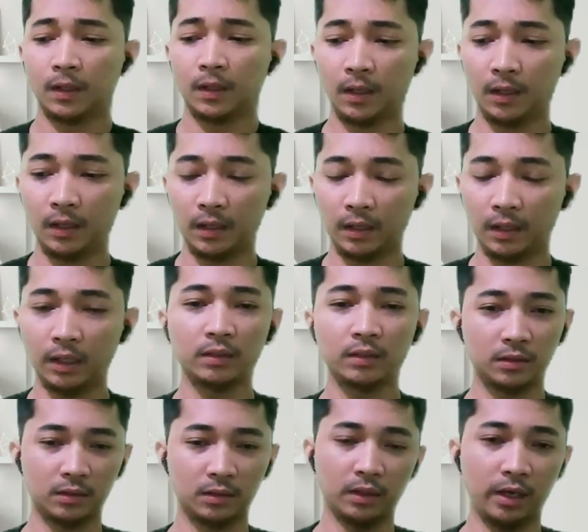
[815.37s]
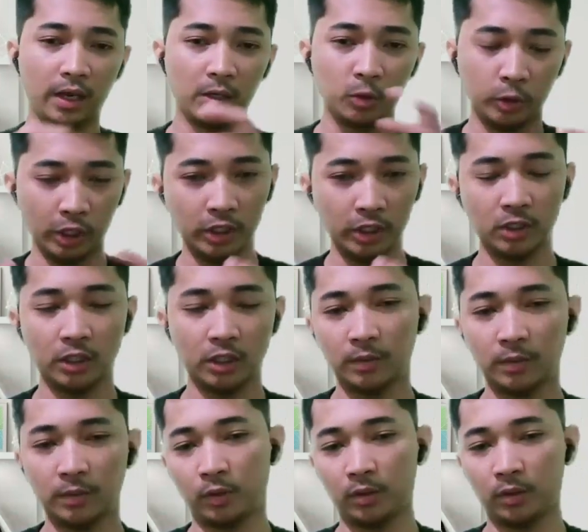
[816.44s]
It's
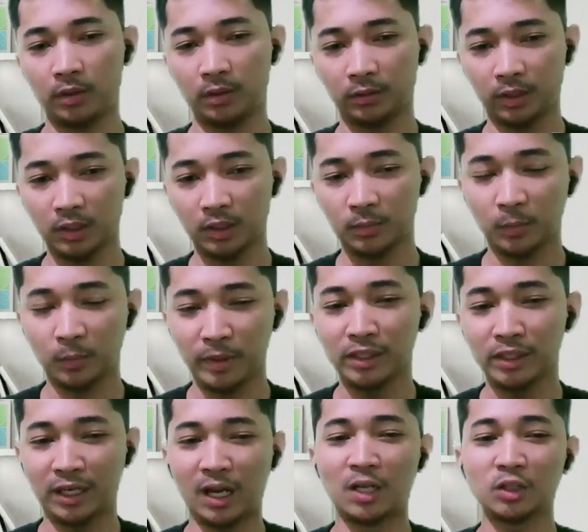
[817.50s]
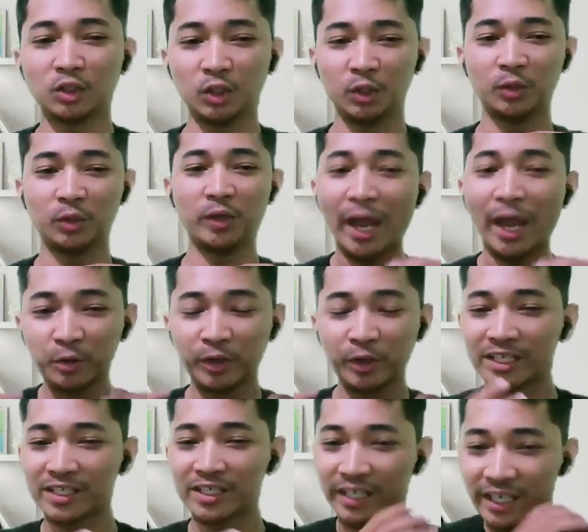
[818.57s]
educational transformation and also
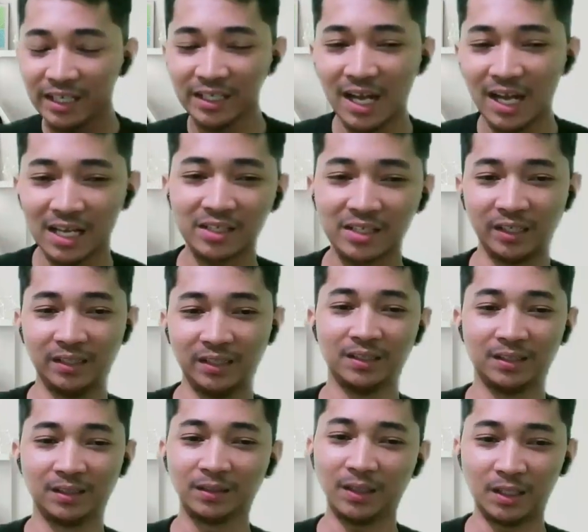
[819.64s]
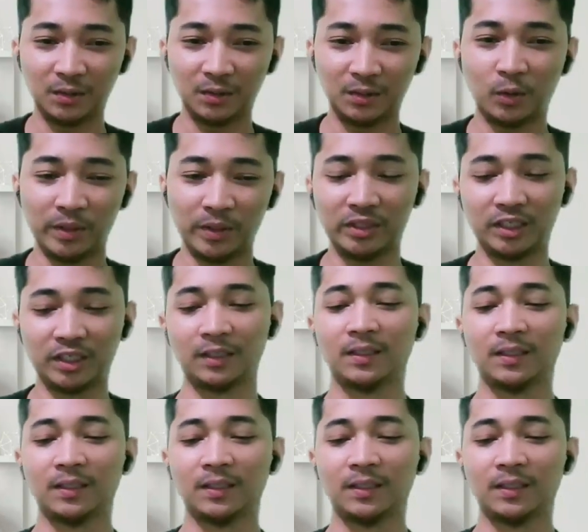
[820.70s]
education industry transformation.